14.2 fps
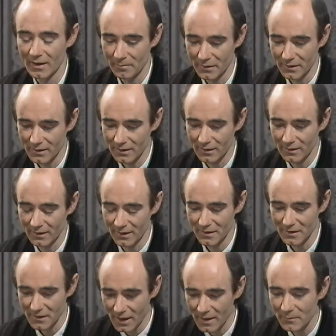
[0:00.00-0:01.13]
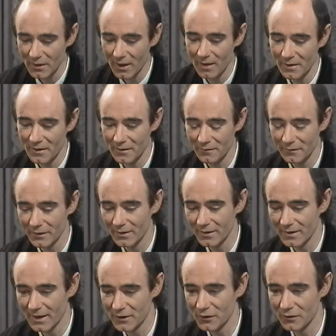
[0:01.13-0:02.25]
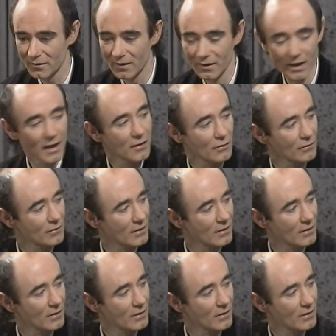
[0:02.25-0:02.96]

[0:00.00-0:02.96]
But at the same time, I don't feel that should negate or